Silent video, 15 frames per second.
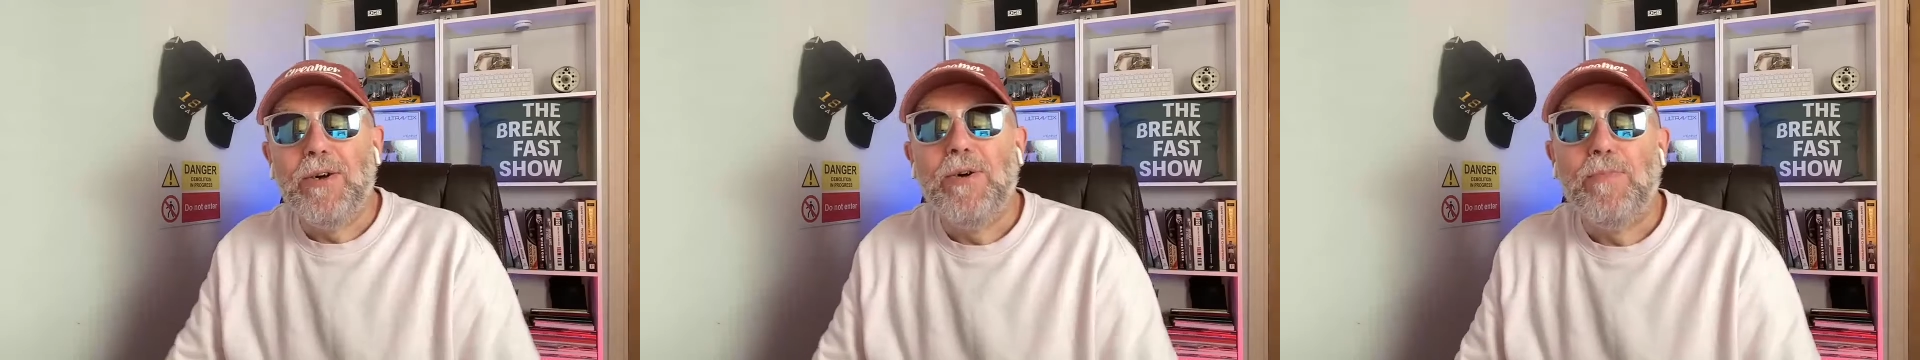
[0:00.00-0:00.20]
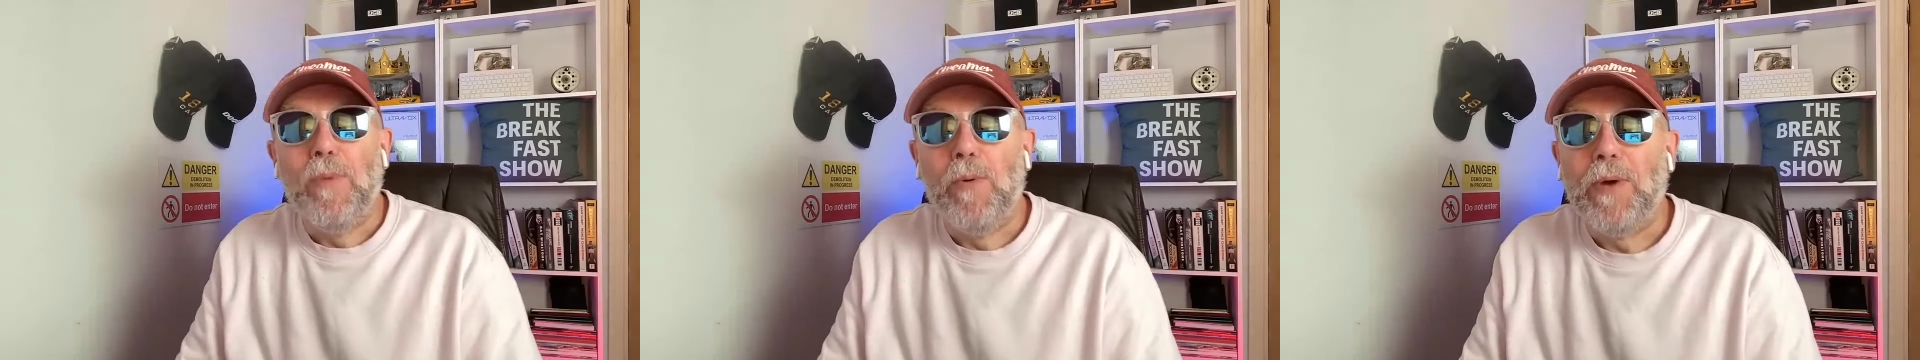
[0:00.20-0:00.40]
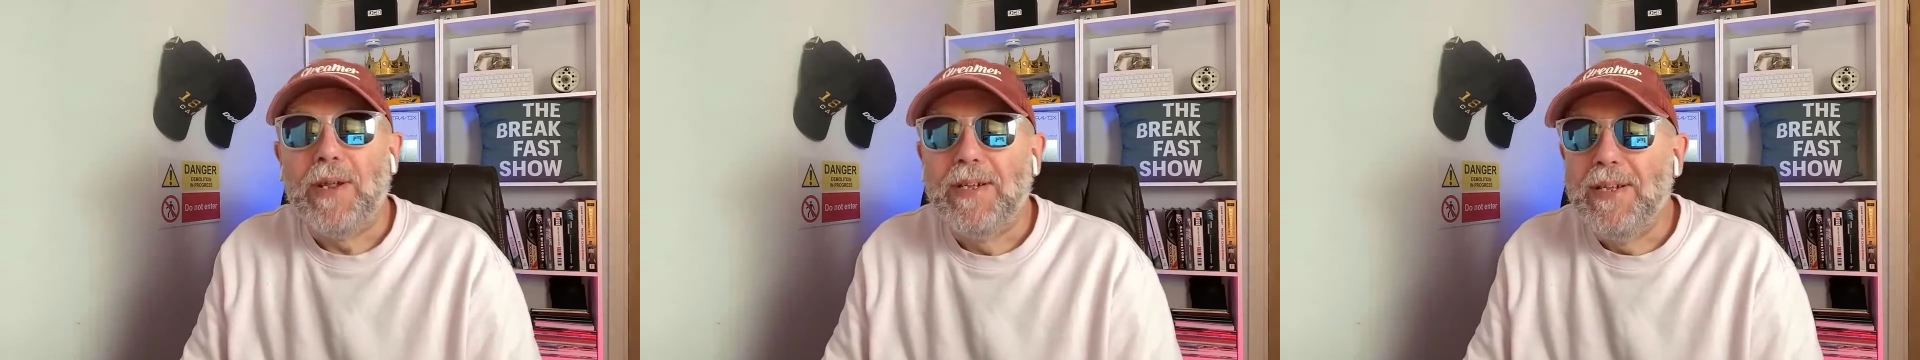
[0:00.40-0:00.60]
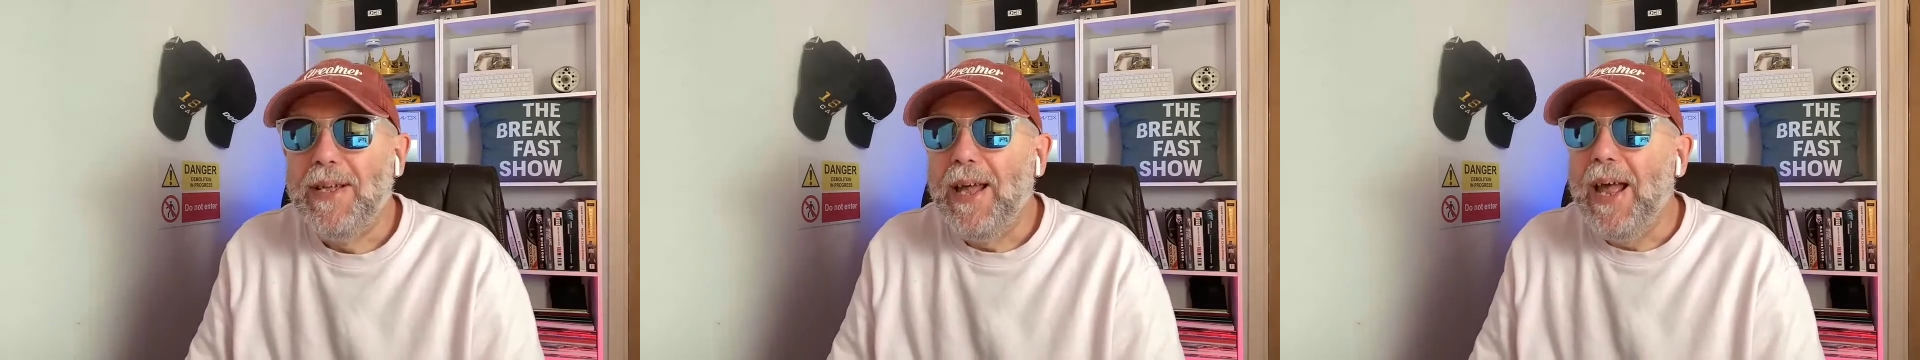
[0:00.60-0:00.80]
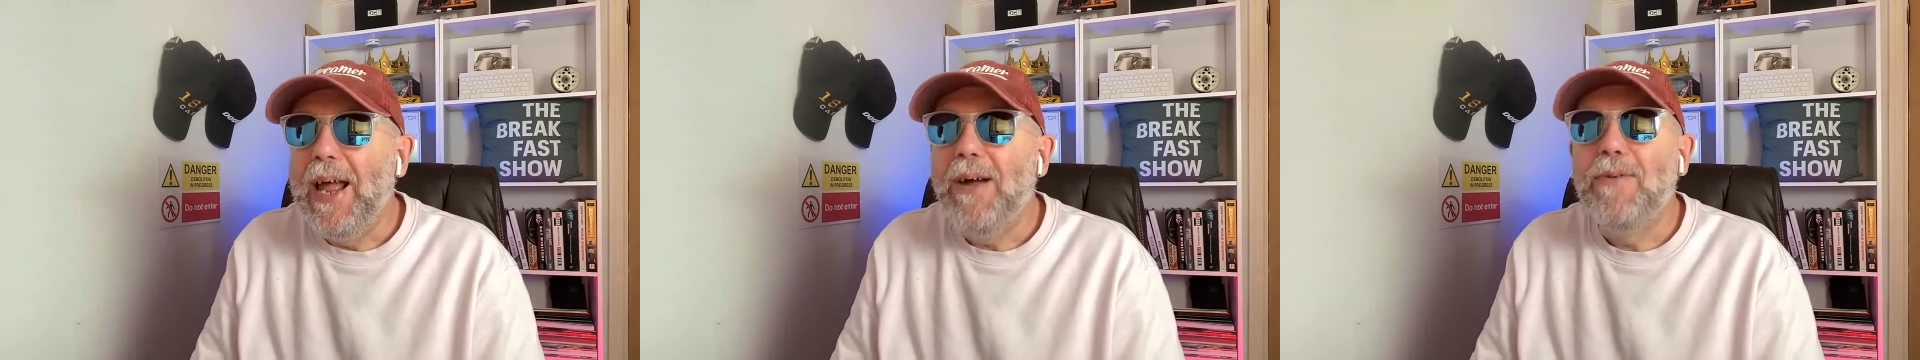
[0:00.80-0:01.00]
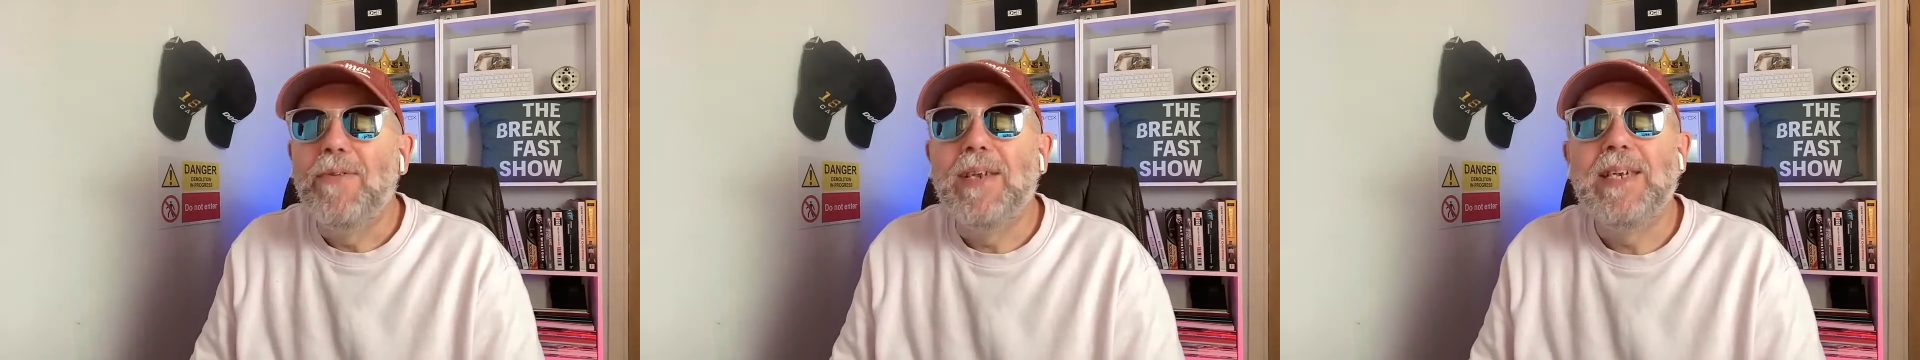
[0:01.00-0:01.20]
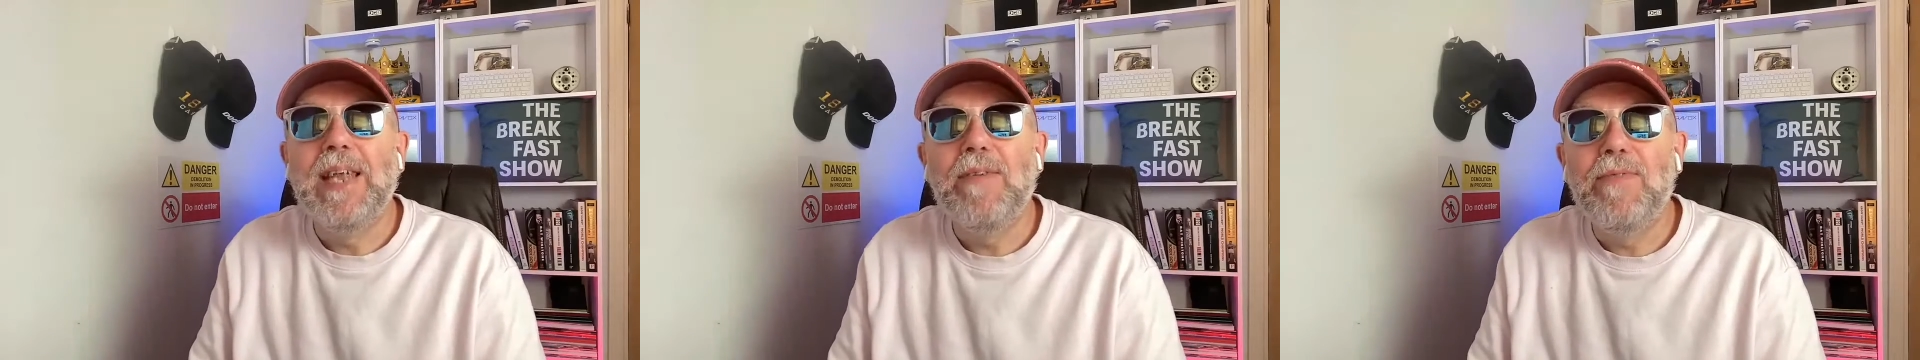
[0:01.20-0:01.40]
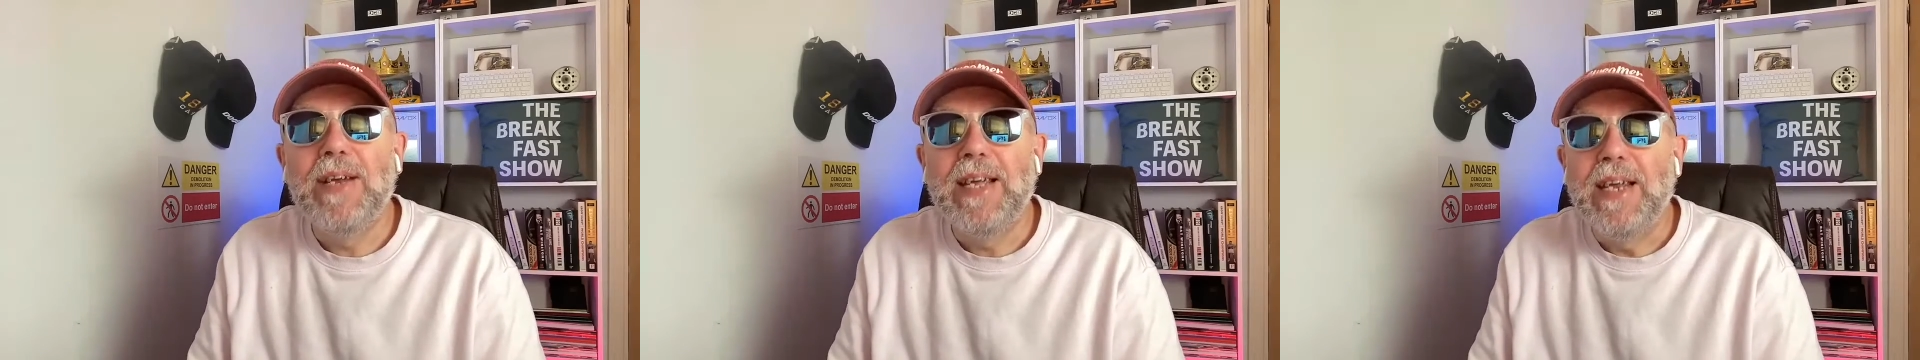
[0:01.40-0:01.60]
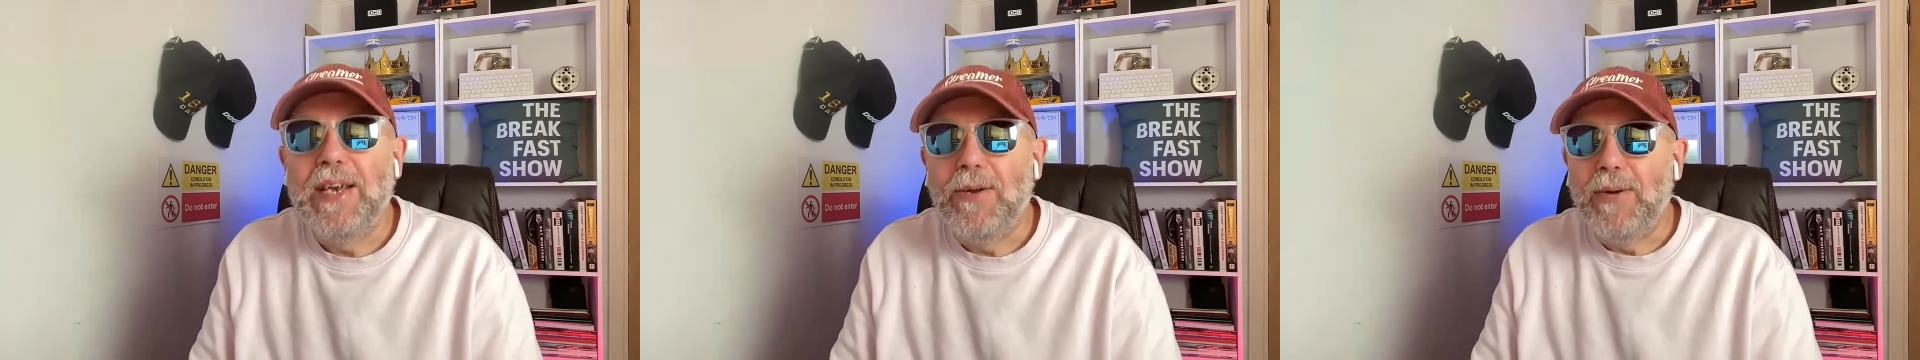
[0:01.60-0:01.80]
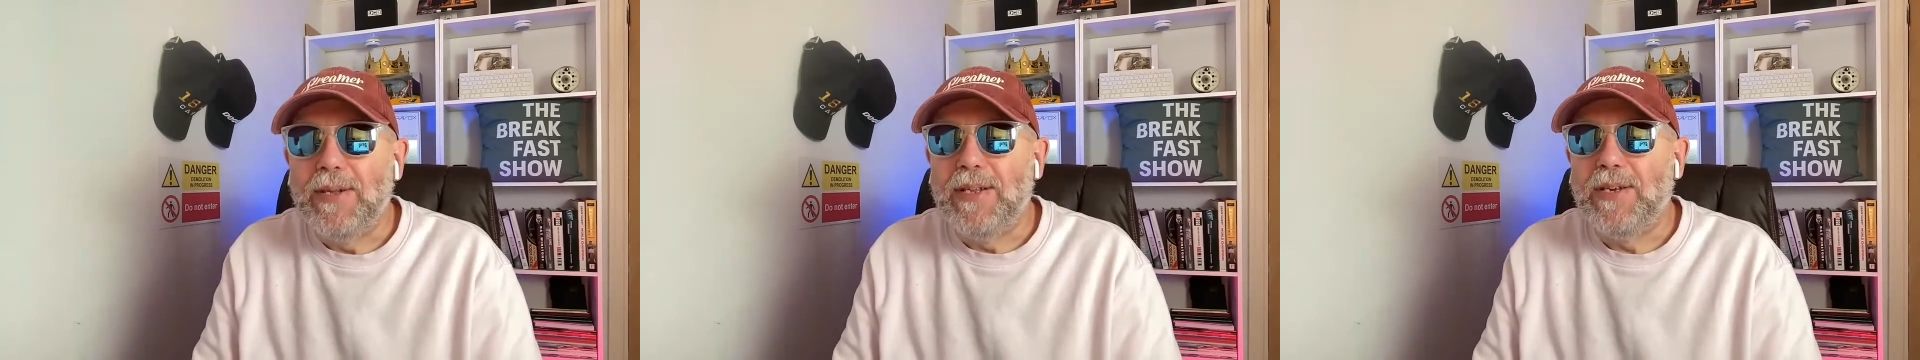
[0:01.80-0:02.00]
Good morning. How the devil are
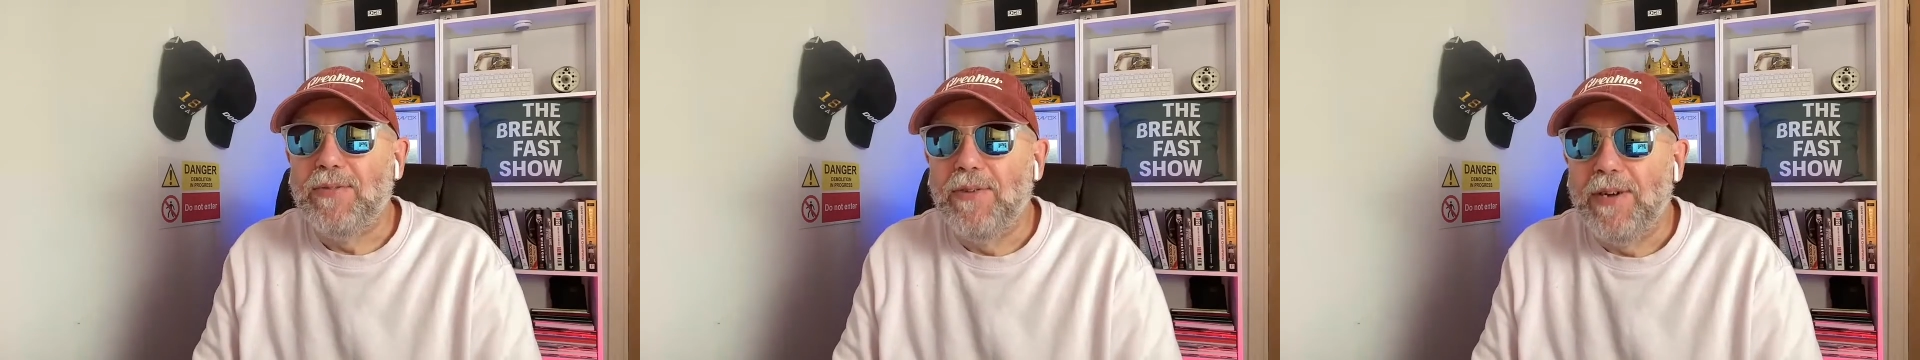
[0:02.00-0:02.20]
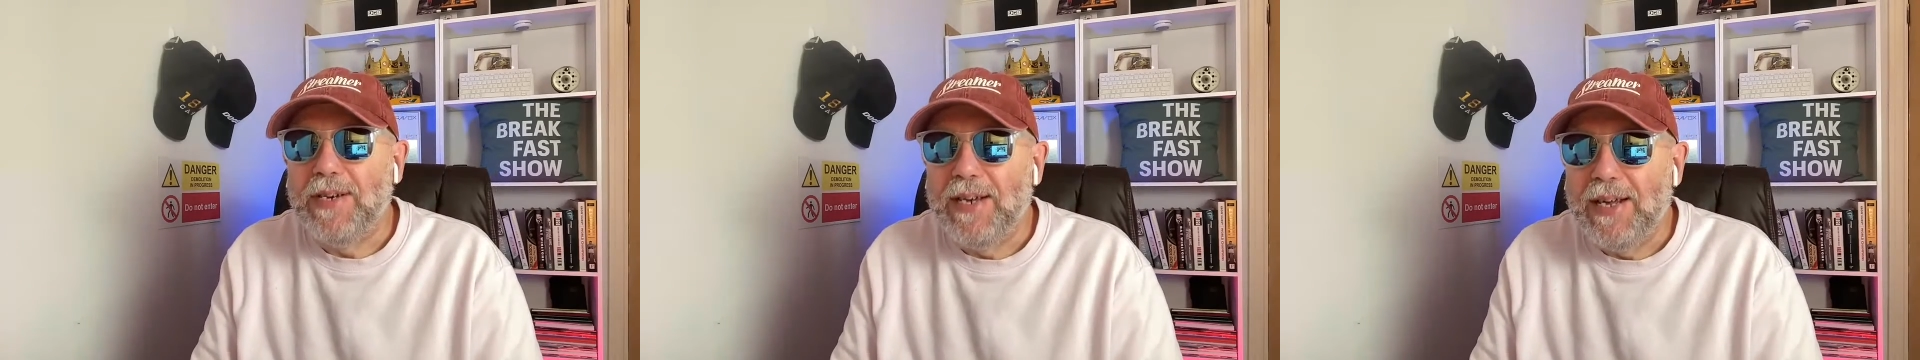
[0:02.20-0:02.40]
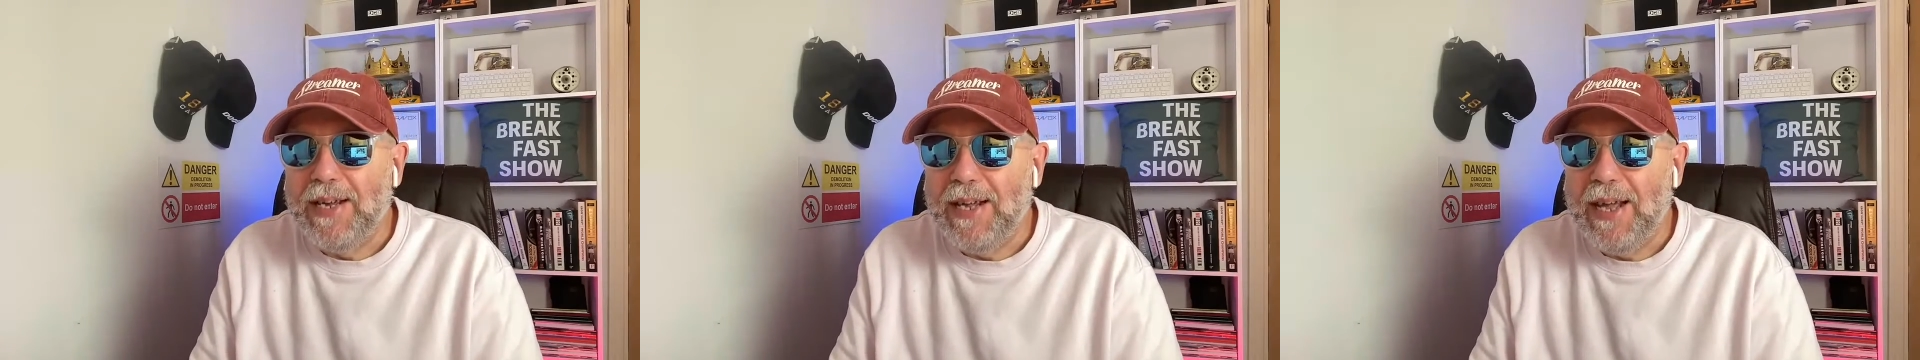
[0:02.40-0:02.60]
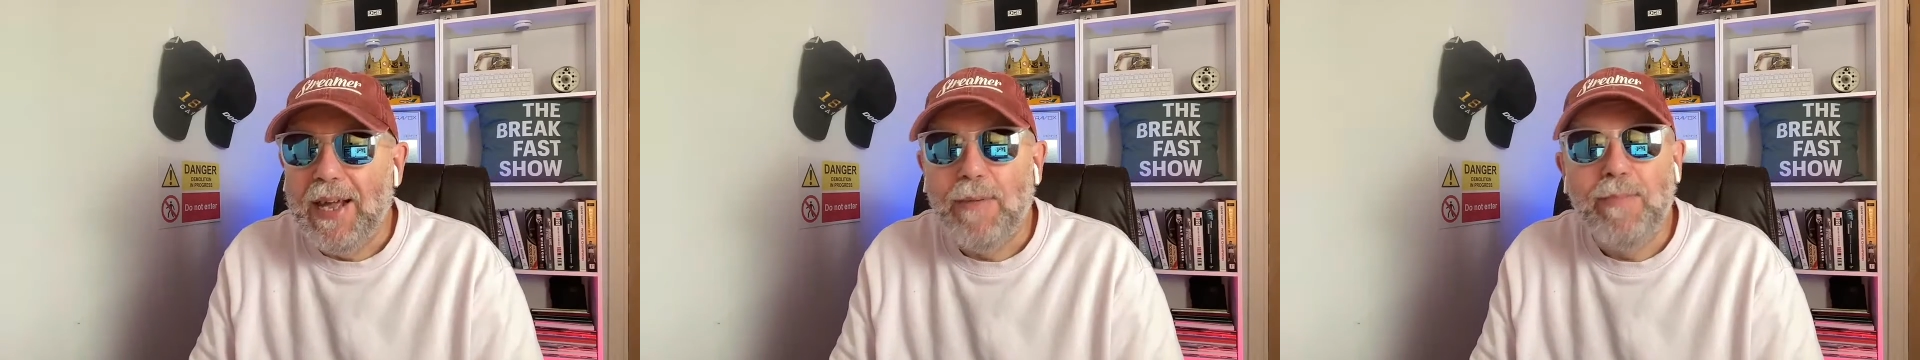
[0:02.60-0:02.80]
you doing this fine day?